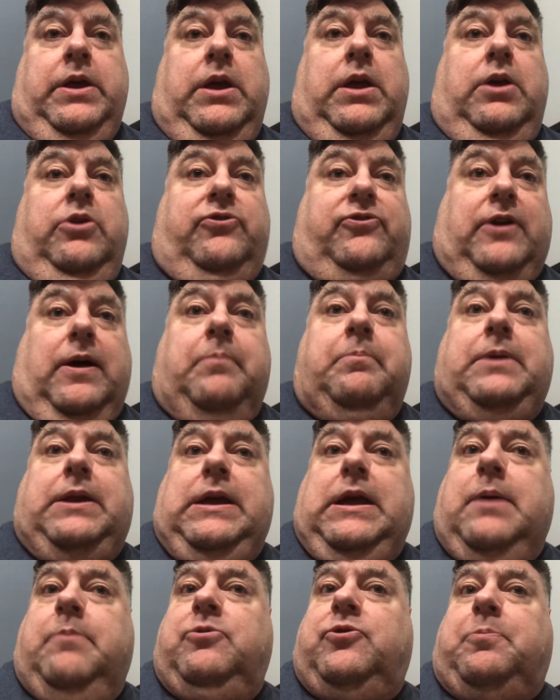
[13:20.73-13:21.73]
Some
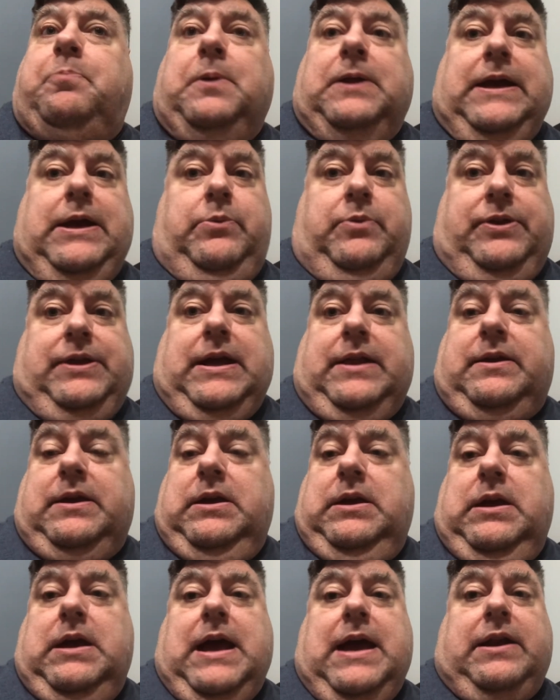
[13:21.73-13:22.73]
DMs played with that.
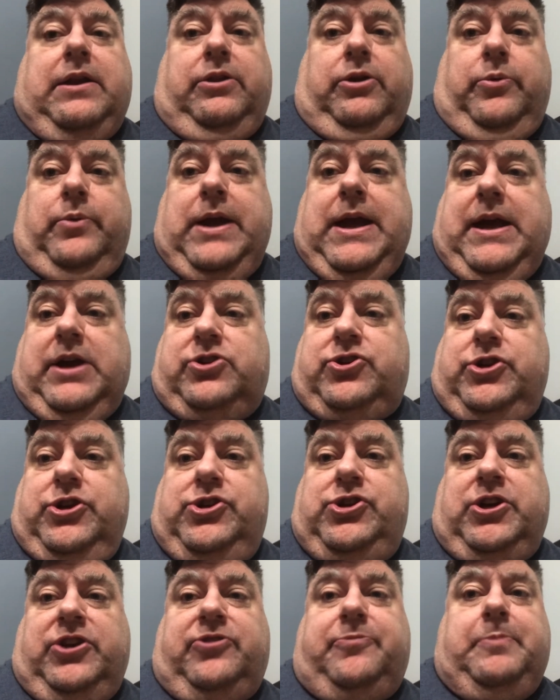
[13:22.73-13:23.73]
They added the reaction
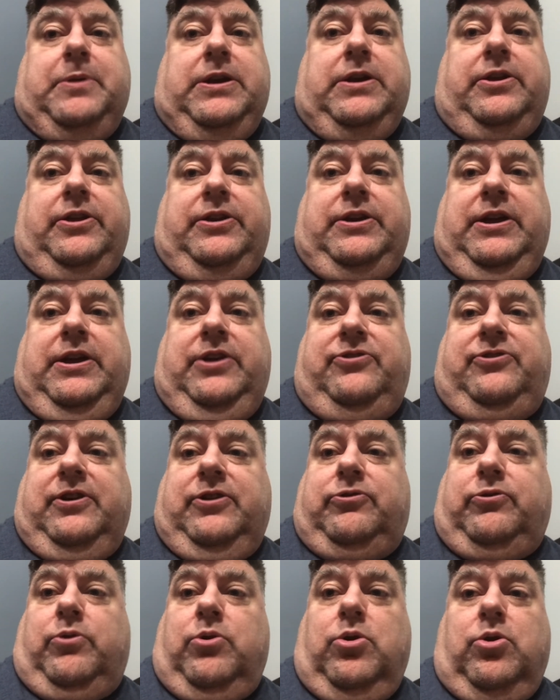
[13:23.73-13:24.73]
adjustment into the
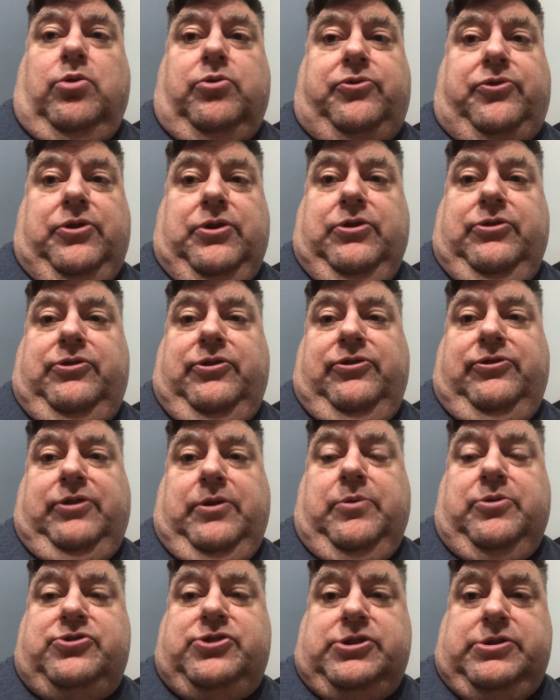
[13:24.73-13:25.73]
d6 rolls to see
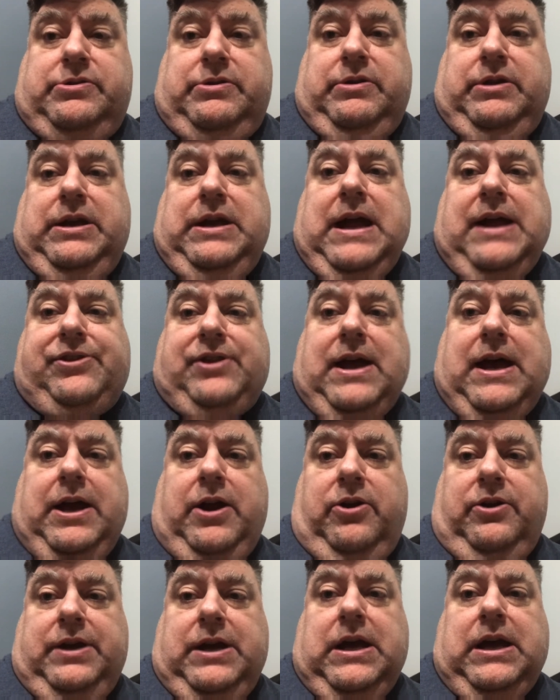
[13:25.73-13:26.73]
which got the
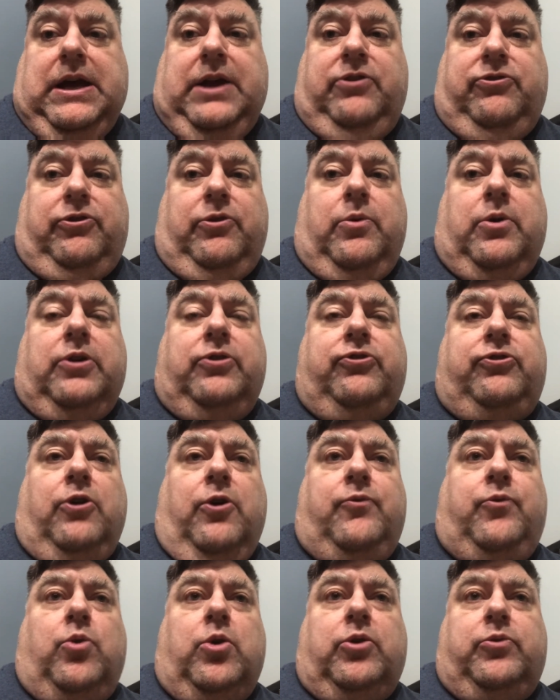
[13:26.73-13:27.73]
higher die, and so on and so
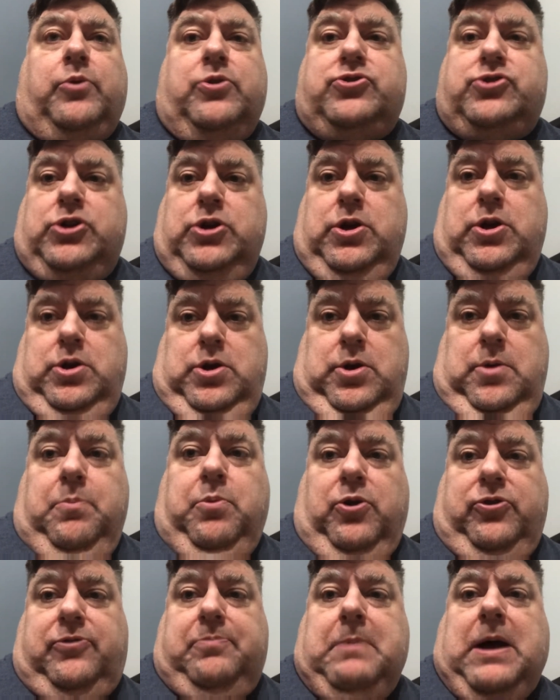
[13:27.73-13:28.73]
forth, which
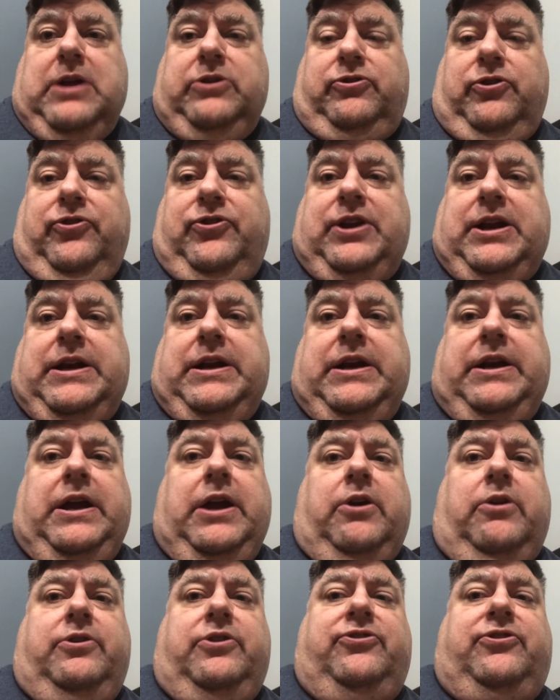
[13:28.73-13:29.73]
puts monsters at an
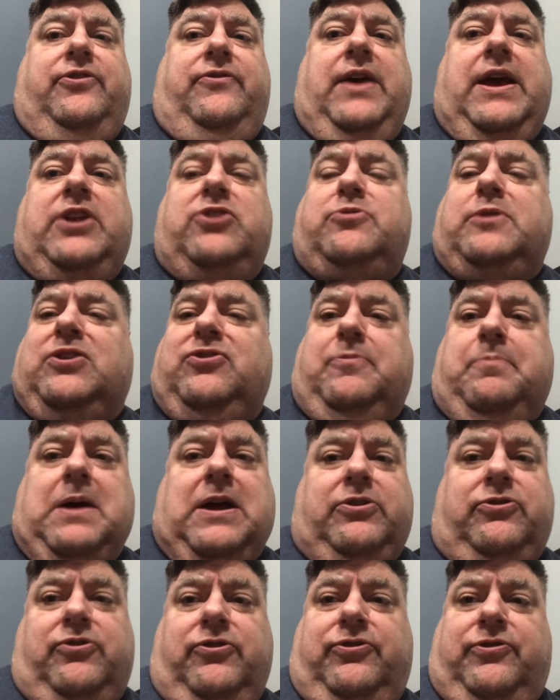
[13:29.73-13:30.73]
inherent disadvantage because
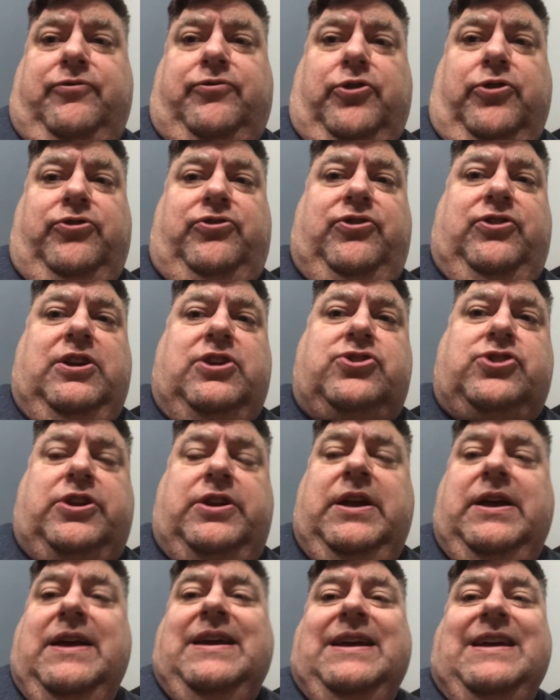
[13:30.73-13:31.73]
monsters in 1st
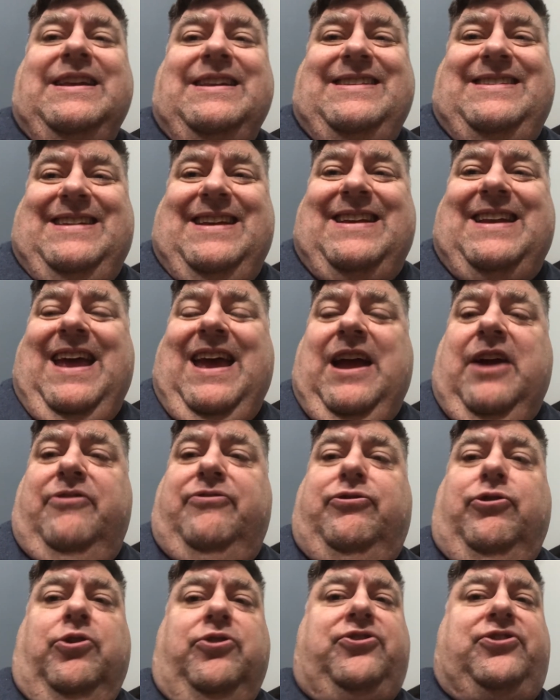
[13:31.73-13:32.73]
edition didn't have
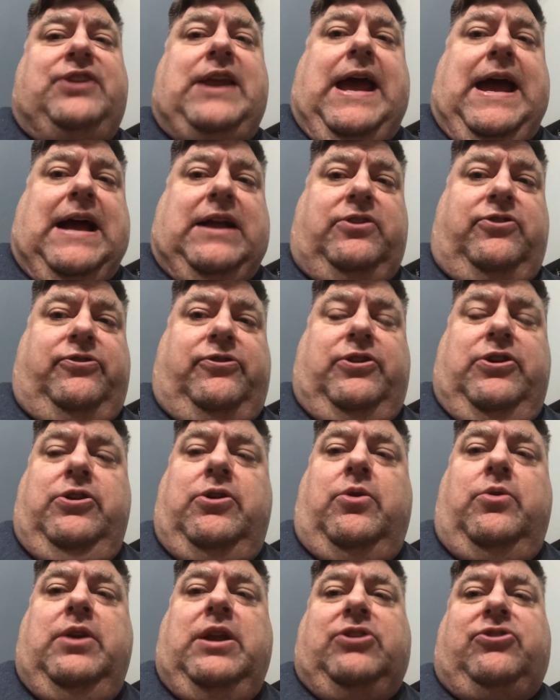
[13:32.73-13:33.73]
full stats, so you
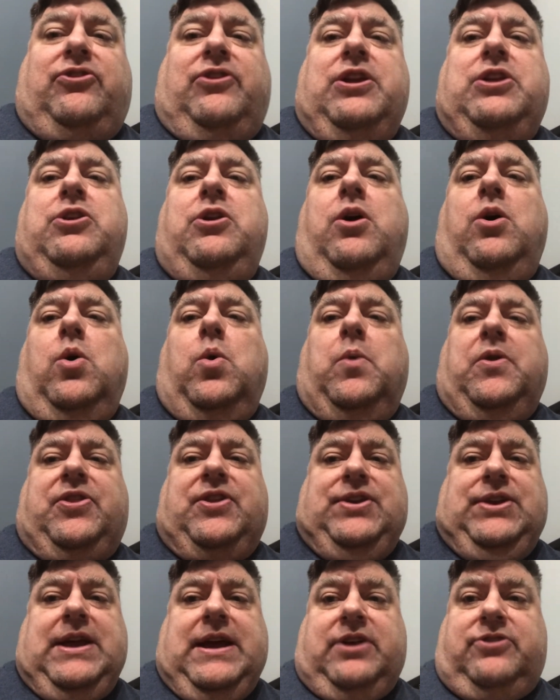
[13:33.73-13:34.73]
don't necessarily know what the
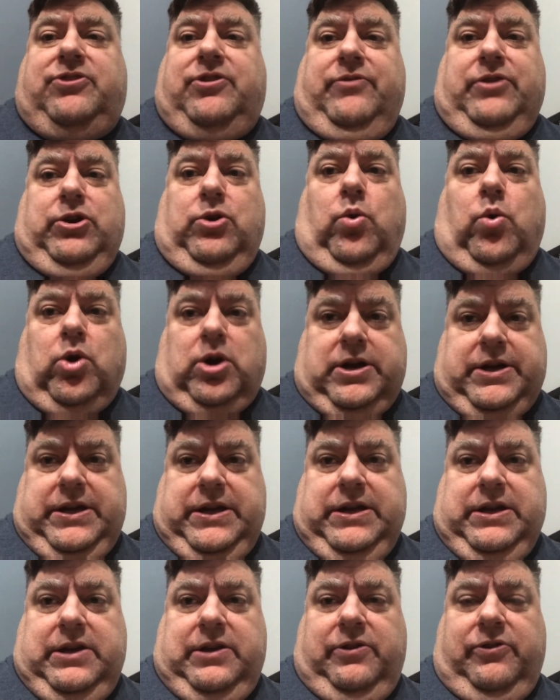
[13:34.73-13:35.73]
dex of an orc
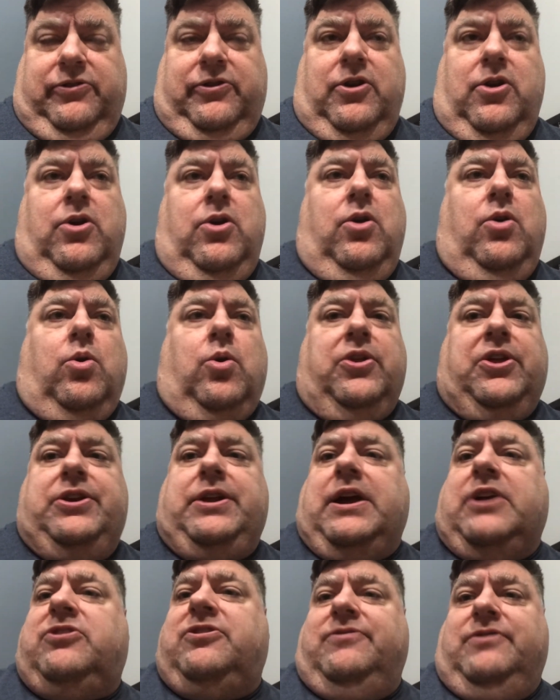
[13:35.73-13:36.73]
is, or the
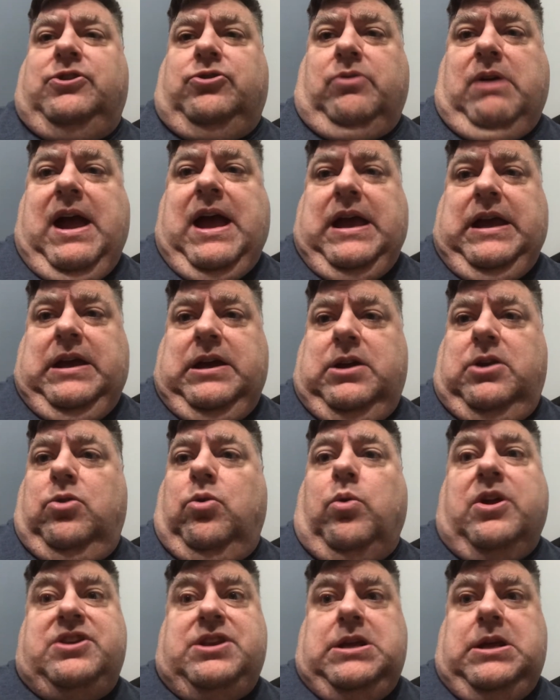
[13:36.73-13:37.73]
dex of a dragon
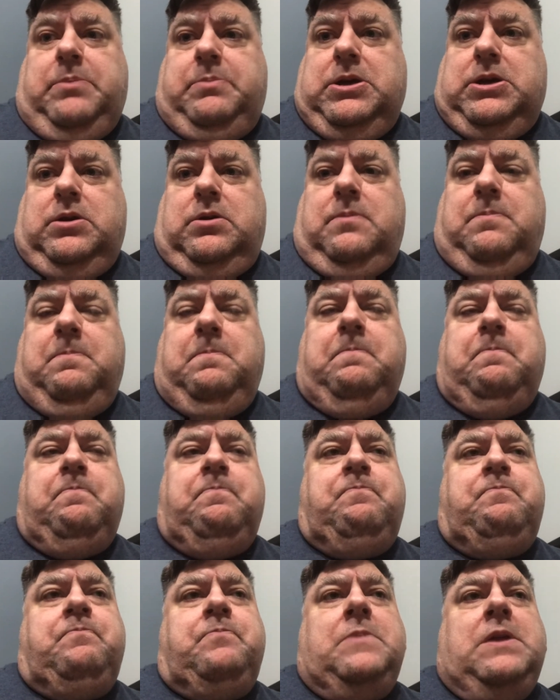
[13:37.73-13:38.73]
or a demon.
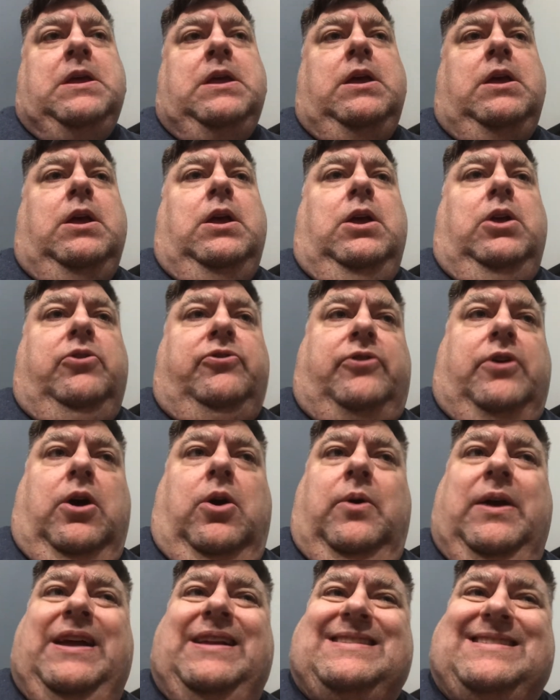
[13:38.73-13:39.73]

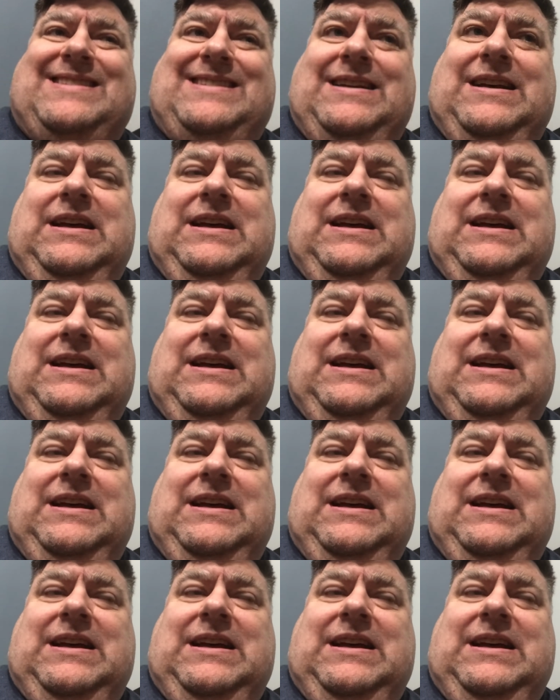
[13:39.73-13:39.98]
So it's